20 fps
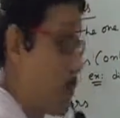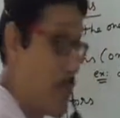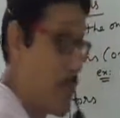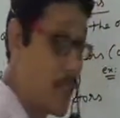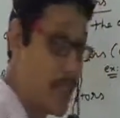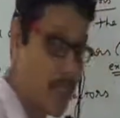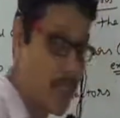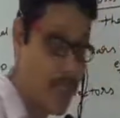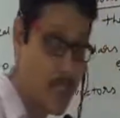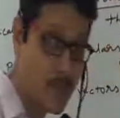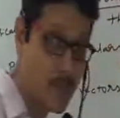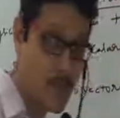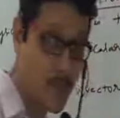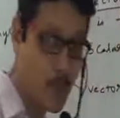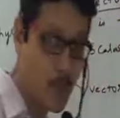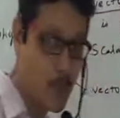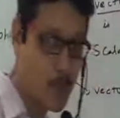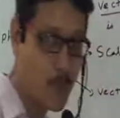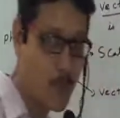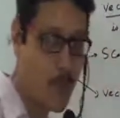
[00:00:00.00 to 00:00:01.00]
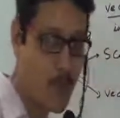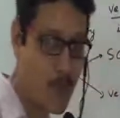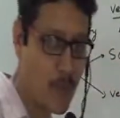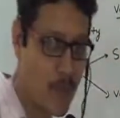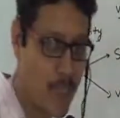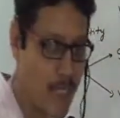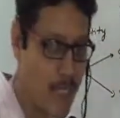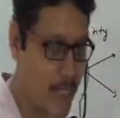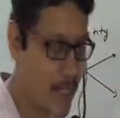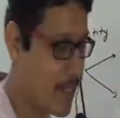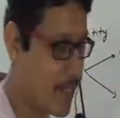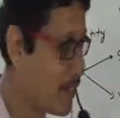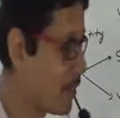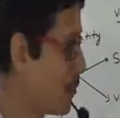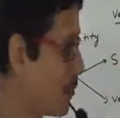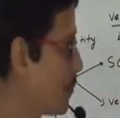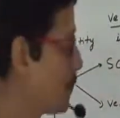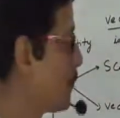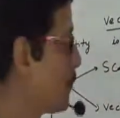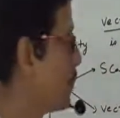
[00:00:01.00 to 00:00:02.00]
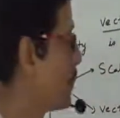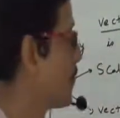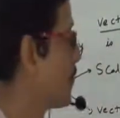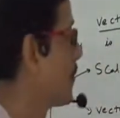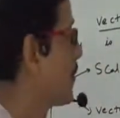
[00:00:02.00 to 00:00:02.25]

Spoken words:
but pressure is force per unit area. Na?